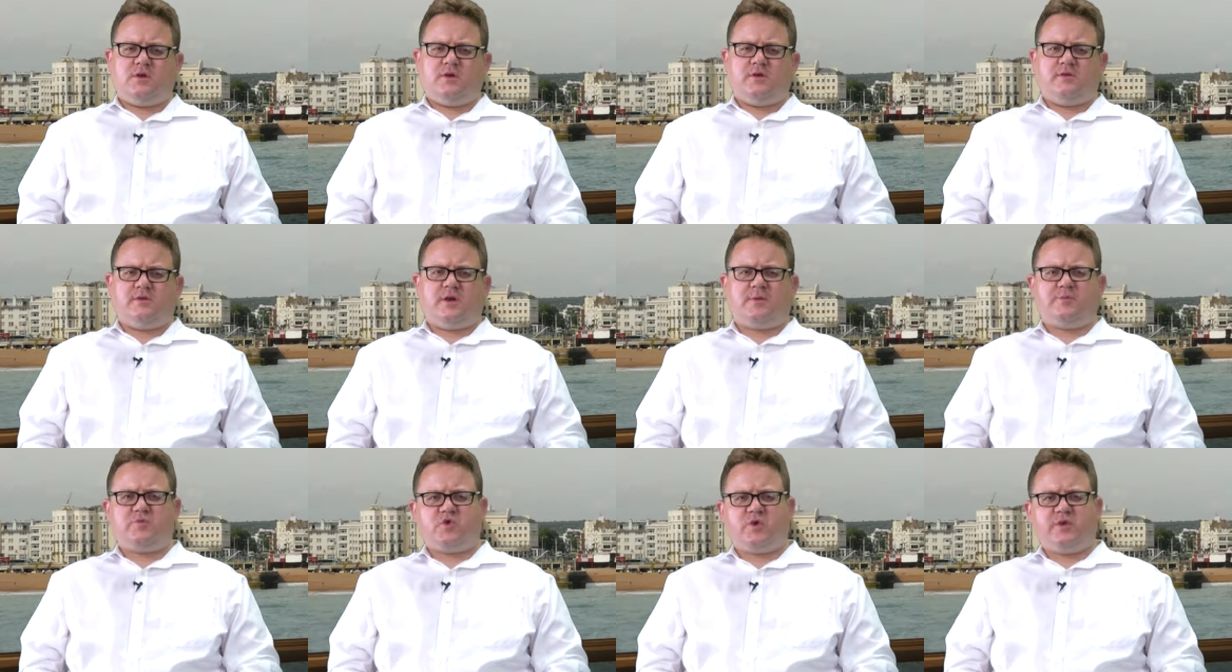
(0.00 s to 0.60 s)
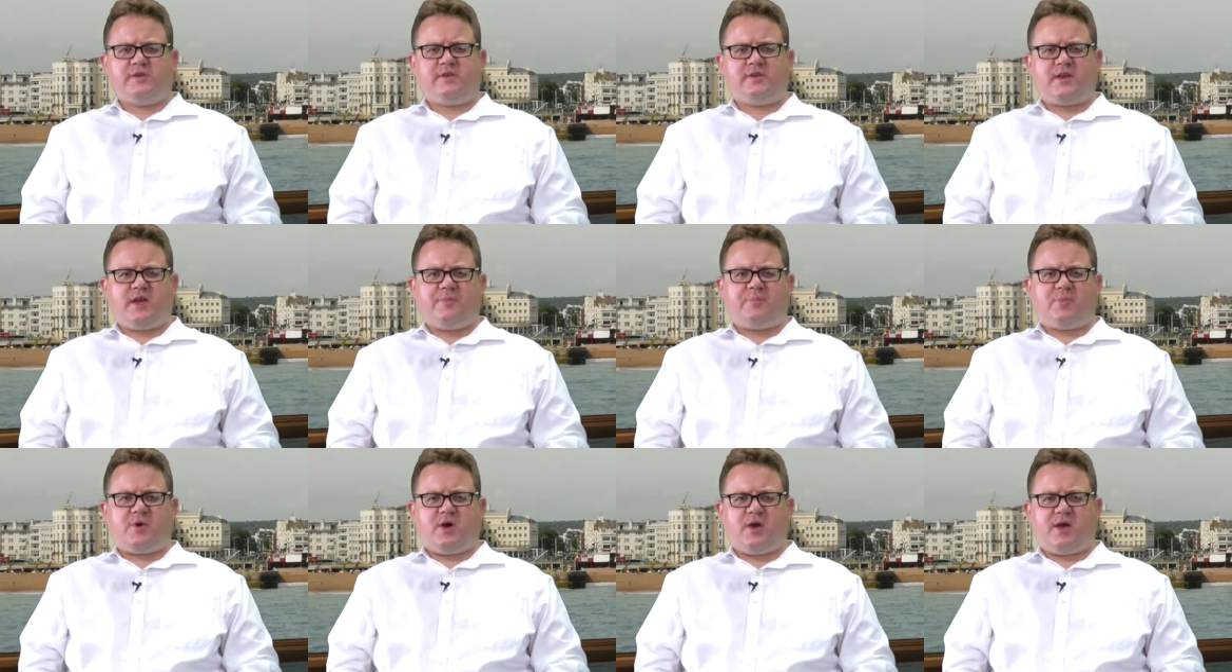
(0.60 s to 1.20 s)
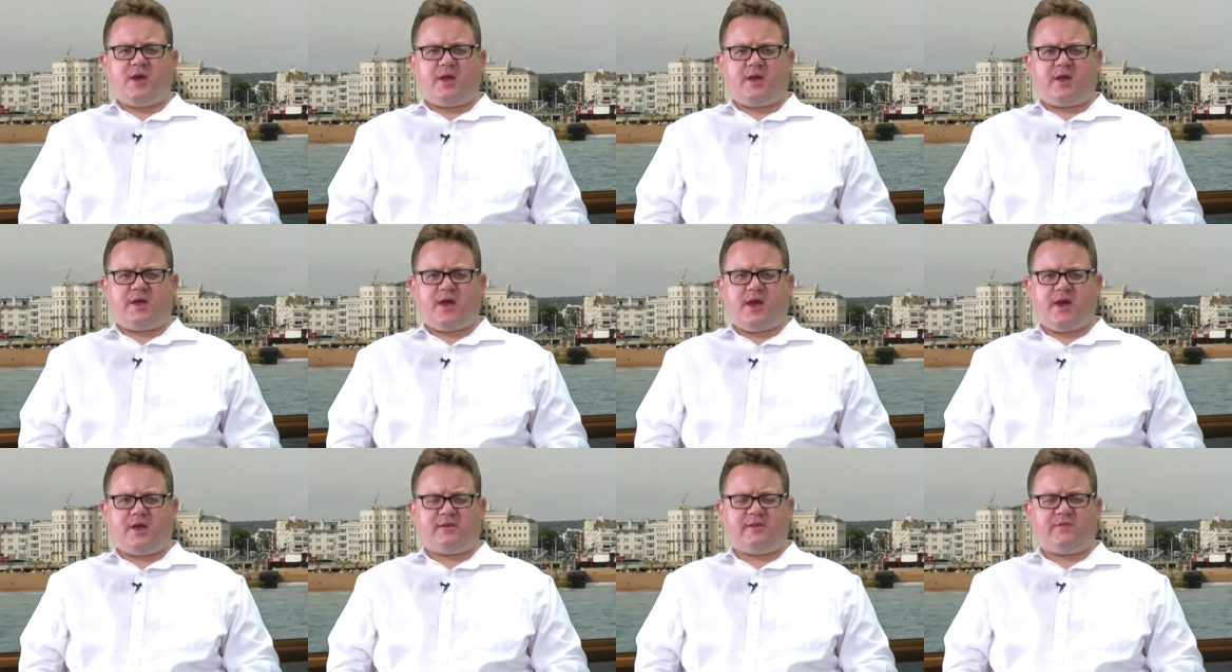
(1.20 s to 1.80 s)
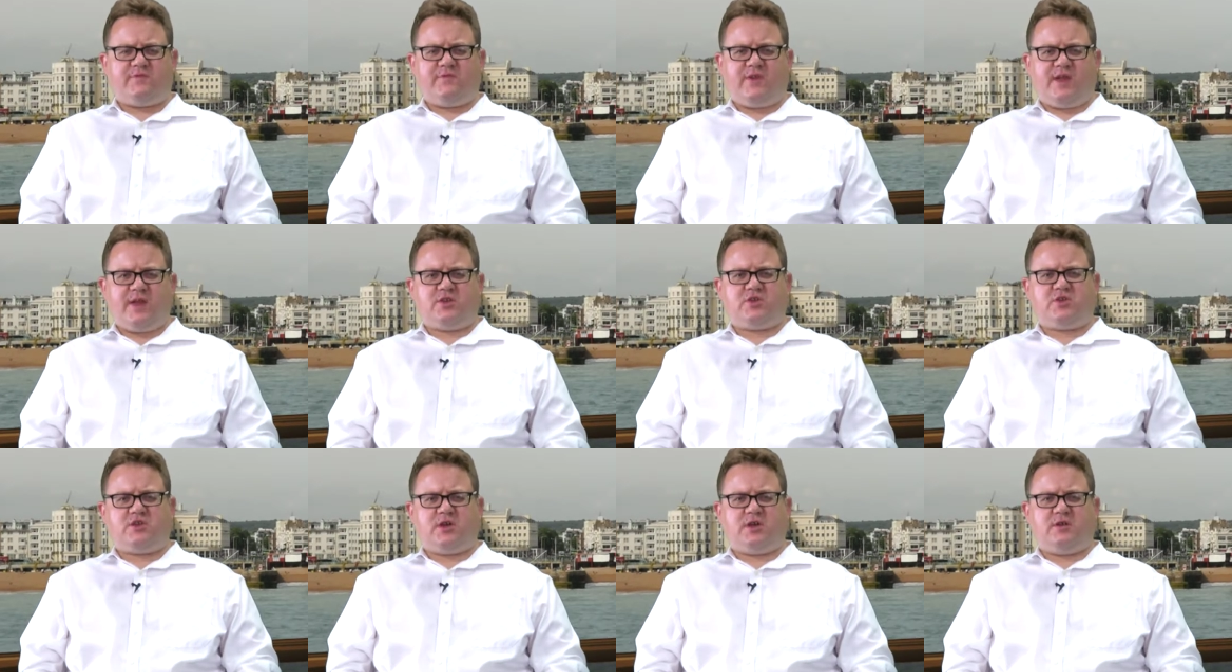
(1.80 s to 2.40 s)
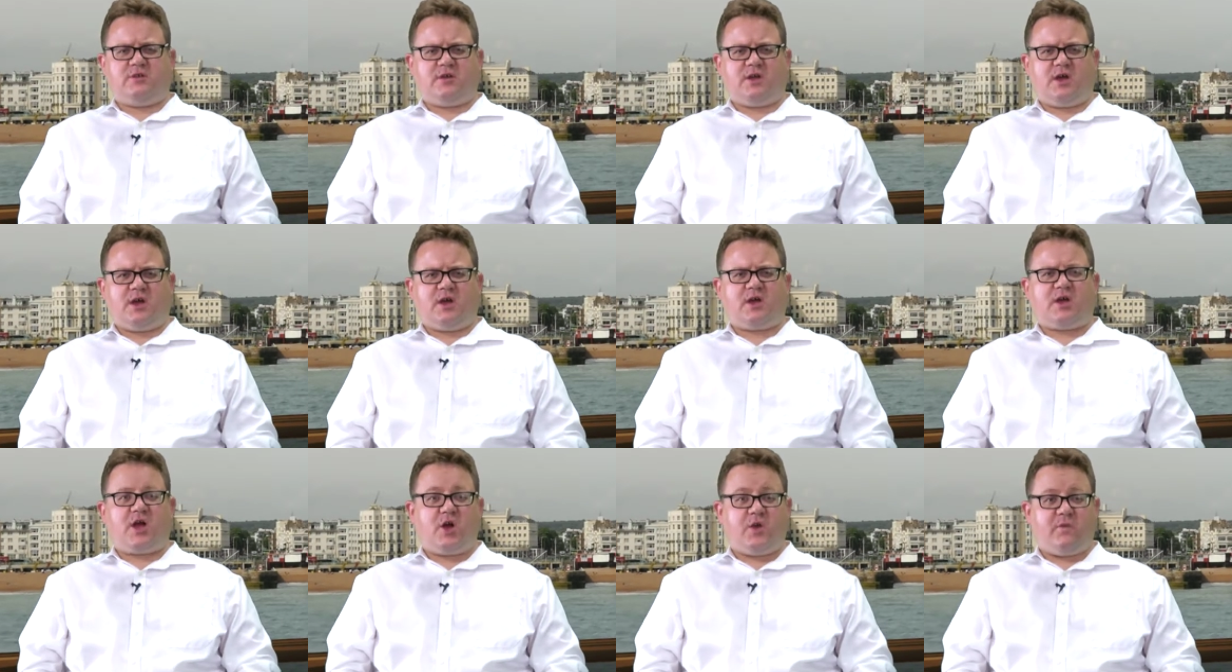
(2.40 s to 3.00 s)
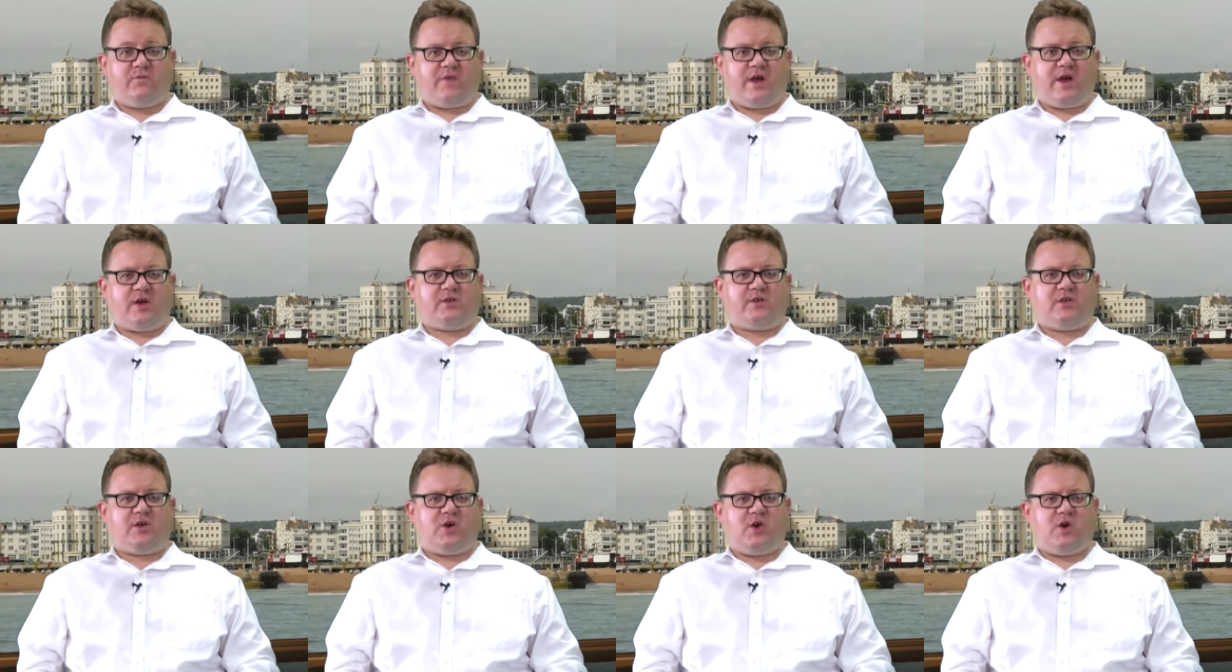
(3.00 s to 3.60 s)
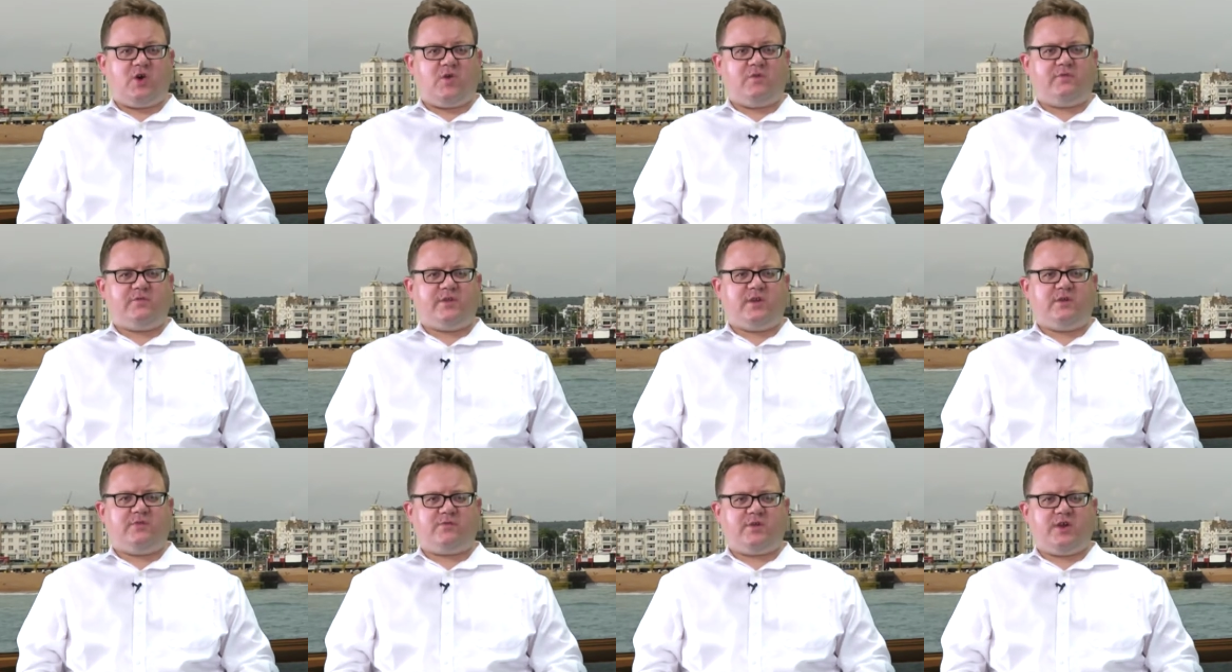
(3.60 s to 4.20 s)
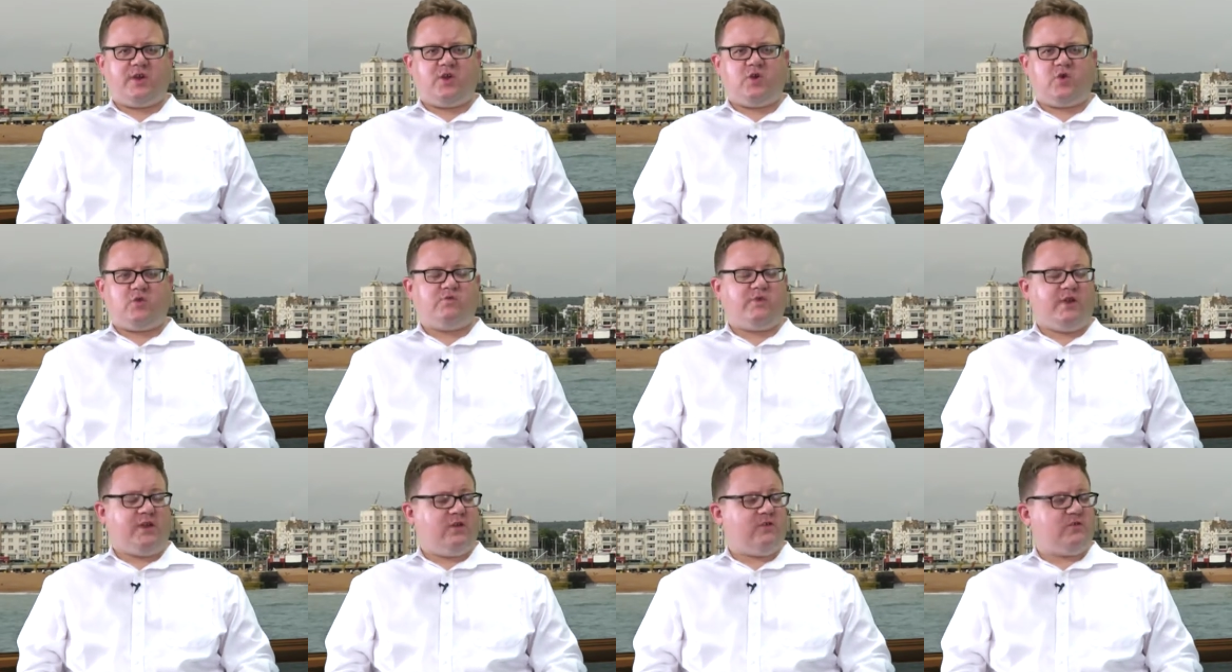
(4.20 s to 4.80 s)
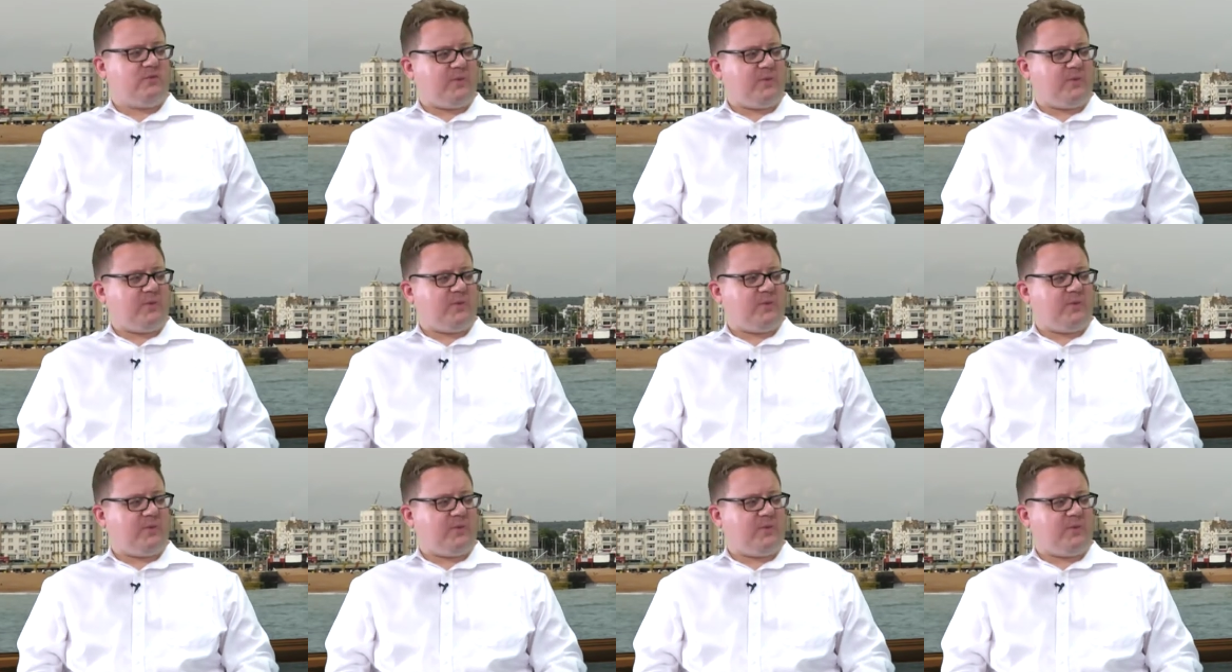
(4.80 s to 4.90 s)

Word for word: So I'm joined today by Cat Fletcher, co-founder of the Freegle reuse